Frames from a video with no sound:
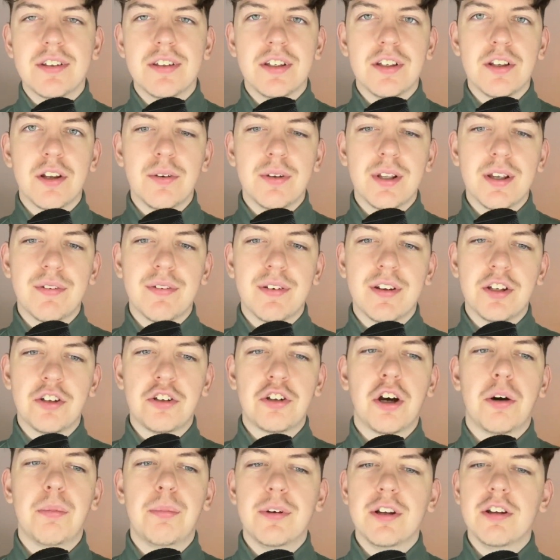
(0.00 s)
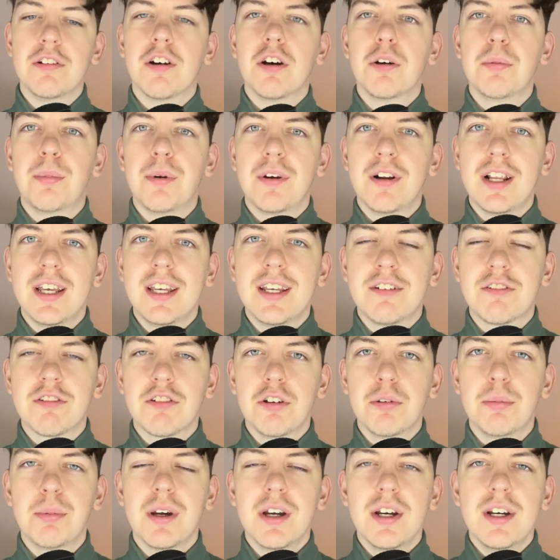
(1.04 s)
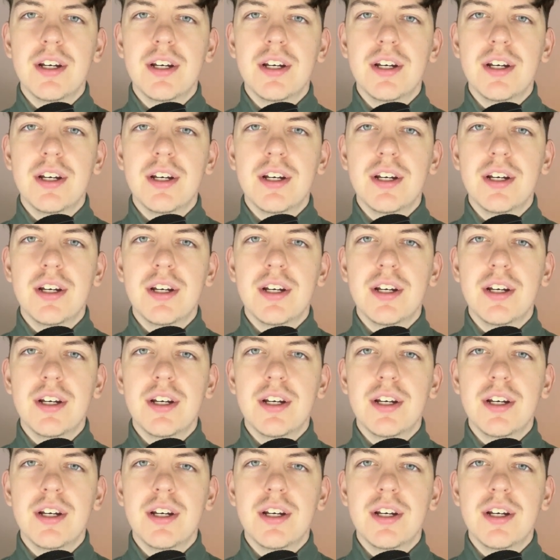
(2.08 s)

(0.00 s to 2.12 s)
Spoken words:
You know, they finished top of the Europa League group,